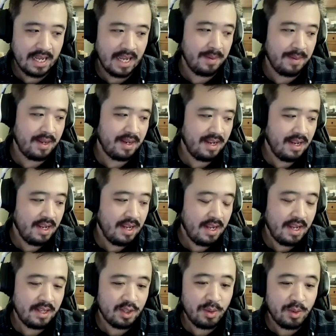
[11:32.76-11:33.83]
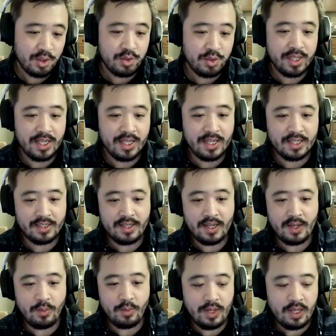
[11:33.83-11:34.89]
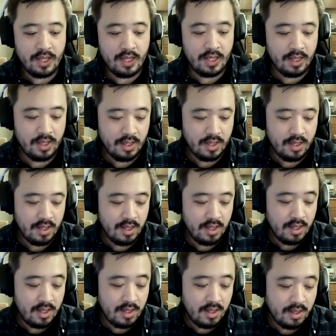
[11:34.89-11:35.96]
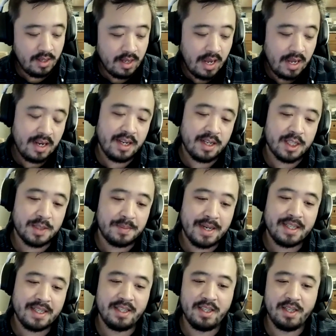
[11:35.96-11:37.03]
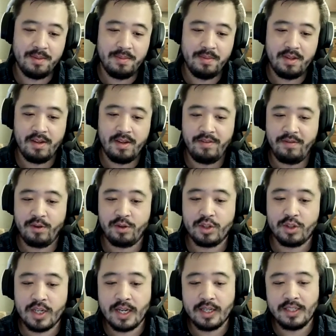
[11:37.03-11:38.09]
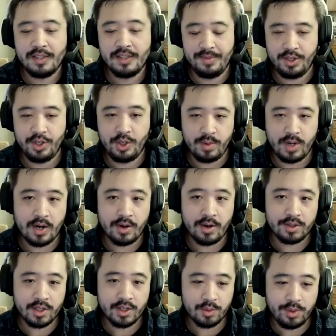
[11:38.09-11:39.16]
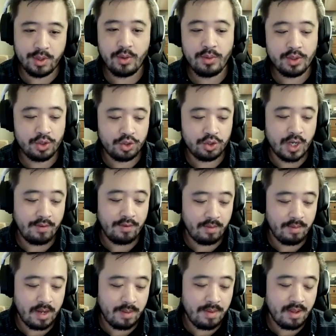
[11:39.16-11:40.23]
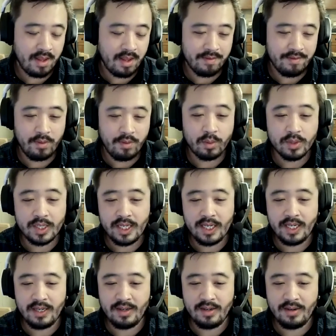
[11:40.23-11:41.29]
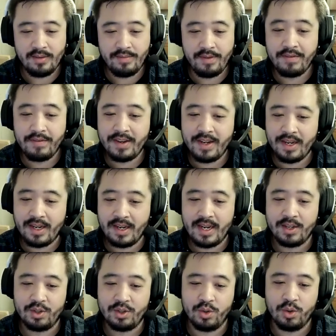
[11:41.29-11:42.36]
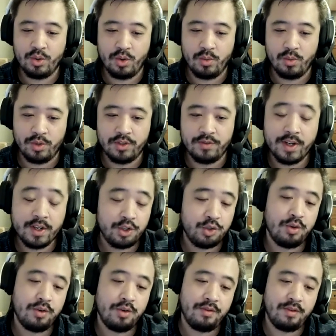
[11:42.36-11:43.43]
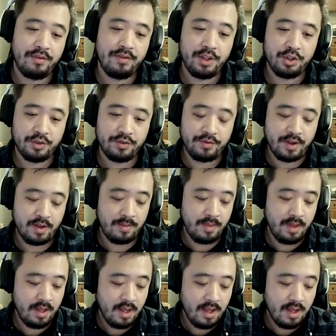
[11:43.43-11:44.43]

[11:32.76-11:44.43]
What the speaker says: I mean, it's always tricky because like I didn't expect the first cut to be 2 hours, because we only shot for maybe like 14, 15 days total, which is very short for a feature film.